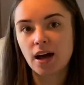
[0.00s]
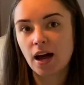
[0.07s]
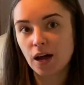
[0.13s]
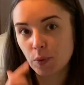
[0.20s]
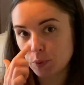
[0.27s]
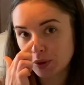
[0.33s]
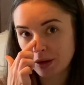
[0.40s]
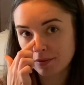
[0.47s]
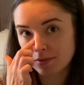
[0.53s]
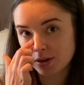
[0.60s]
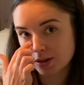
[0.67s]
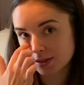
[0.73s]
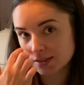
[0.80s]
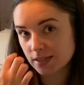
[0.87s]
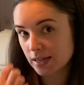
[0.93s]
I would have
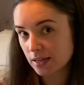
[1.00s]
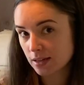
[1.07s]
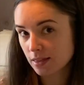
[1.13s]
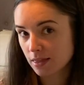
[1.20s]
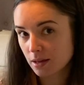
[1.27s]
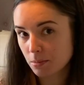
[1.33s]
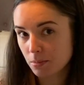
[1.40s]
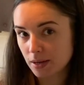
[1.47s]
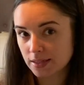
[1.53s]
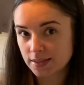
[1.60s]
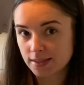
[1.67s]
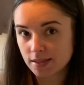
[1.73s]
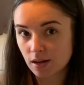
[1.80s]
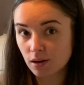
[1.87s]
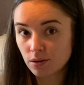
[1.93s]
not taken them
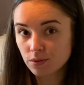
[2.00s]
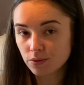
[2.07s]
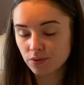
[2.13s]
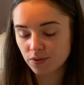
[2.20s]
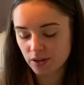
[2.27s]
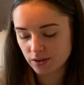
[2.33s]
myself